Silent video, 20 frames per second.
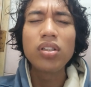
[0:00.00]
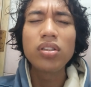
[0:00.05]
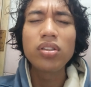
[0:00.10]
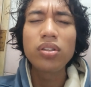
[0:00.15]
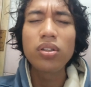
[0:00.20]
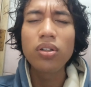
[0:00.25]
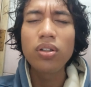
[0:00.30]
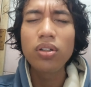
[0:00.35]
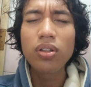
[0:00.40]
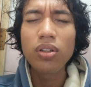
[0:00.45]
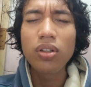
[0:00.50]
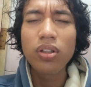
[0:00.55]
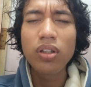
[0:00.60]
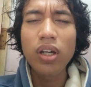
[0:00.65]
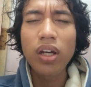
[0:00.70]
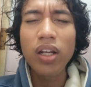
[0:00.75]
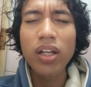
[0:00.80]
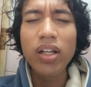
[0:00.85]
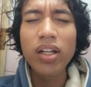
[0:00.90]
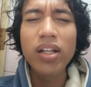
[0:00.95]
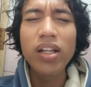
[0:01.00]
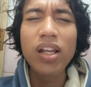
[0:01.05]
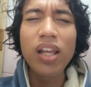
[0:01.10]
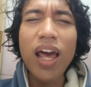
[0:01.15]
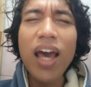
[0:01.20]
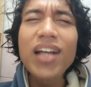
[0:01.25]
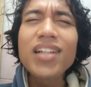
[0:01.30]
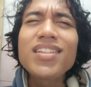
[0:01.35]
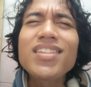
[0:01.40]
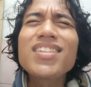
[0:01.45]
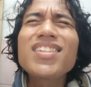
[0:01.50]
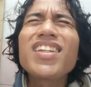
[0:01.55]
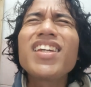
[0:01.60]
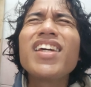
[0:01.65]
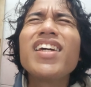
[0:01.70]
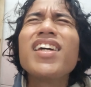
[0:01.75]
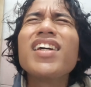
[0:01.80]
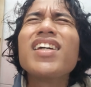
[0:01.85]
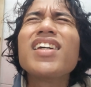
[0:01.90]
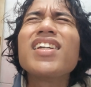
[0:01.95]
So, and the last
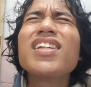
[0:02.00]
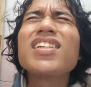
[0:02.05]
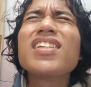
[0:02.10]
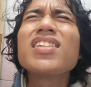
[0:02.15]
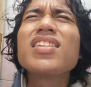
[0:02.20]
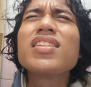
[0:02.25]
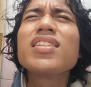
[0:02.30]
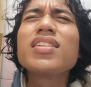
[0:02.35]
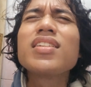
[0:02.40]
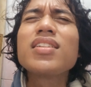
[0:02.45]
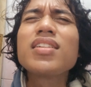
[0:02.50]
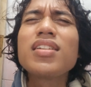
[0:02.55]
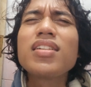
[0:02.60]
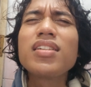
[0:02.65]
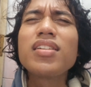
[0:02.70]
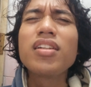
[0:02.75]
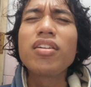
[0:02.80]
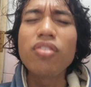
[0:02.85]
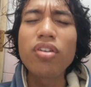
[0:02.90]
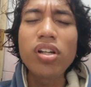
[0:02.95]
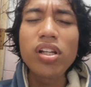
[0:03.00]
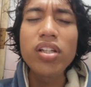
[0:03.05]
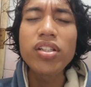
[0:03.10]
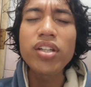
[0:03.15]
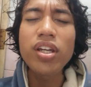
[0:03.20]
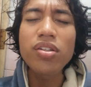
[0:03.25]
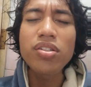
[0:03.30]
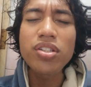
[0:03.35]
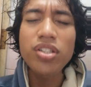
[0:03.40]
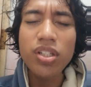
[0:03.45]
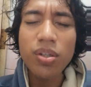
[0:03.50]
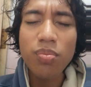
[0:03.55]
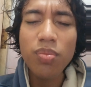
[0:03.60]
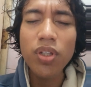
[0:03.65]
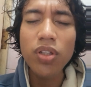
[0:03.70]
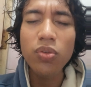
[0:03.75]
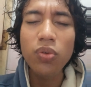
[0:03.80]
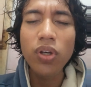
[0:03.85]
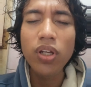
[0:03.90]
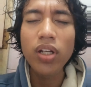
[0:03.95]
is the relationship
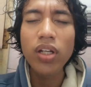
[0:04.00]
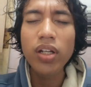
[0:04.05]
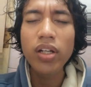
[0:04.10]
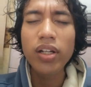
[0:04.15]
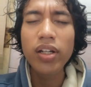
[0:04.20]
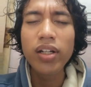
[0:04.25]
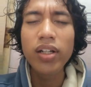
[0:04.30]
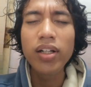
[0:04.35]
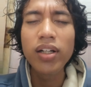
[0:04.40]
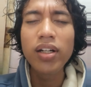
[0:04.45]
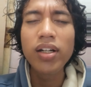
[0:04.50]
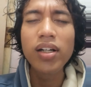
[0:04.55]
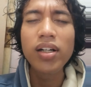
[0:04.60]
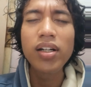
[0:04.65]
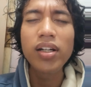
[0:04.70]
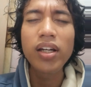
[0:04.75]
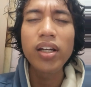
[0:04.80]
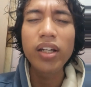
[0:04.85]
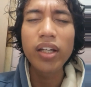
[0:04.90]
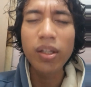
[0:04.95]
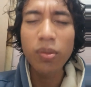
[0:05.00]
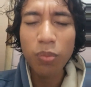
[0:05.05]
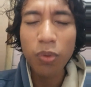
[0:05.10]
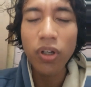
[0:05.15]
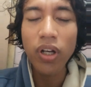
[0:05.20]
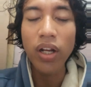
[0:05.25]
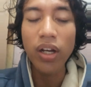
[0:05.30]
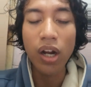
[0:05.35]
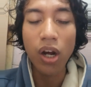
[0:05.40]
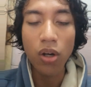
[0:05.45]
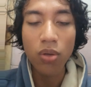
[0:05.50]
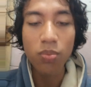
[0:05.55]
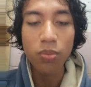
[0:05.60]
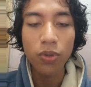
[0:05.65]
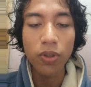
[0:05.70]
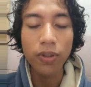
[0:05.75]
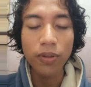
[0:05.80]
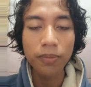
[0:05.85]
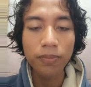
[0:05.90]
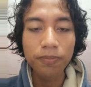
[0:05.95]
between the input and
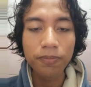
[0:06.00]
output.